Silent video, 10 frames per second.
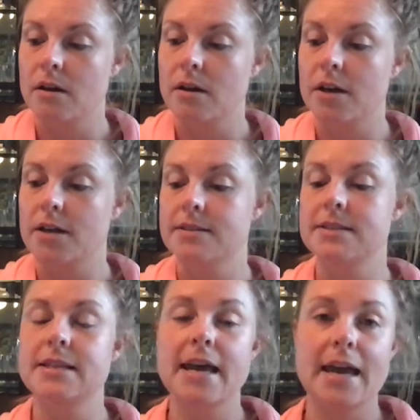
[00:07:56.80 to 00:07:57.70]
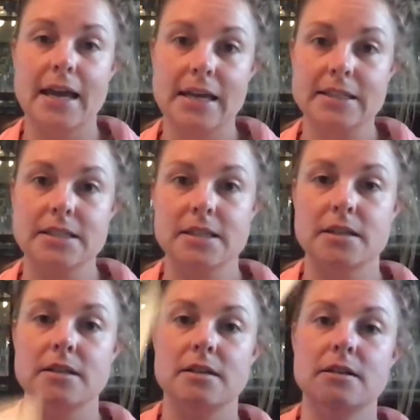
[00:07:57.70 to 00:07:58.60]
her state.
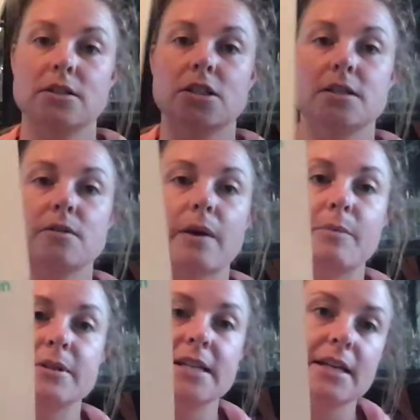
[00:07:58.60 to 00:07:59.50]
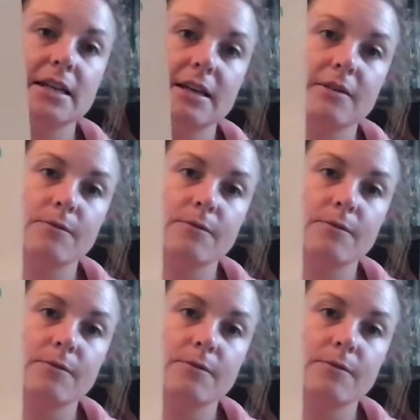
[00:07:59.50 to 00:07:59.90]
She's a representative